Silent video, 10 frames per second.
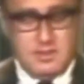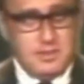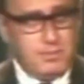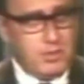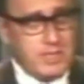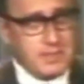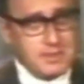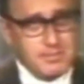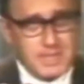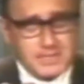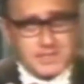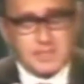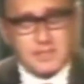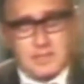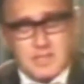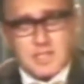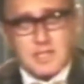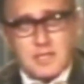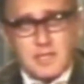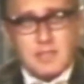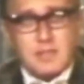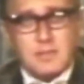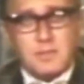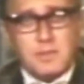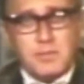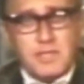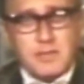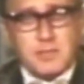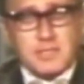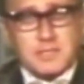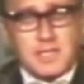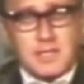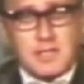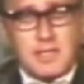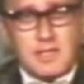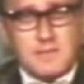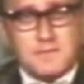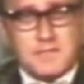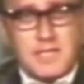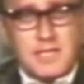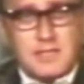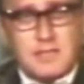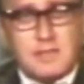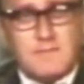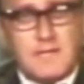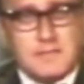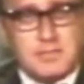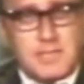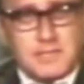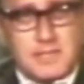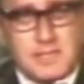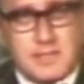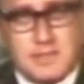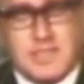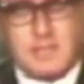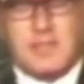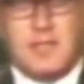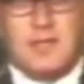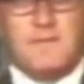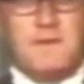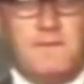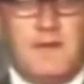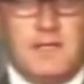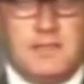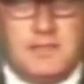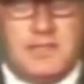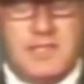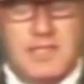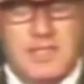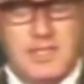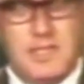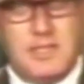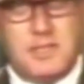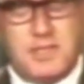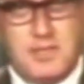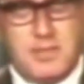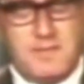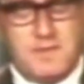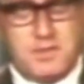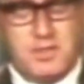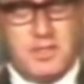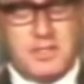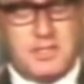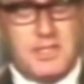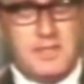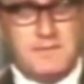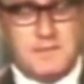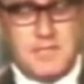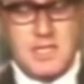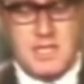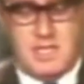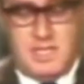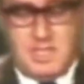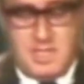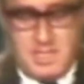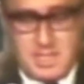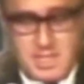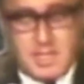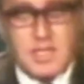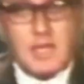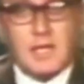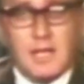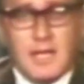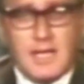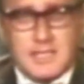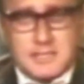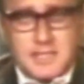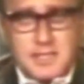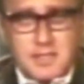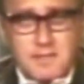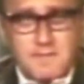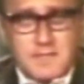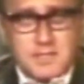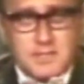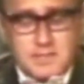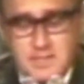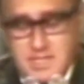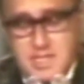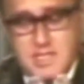reporting to the President, been meeting with the Secretary of State, the Vice President, the Secretary of Defense, Chairman of the Joint Chiefs, and other senior officials.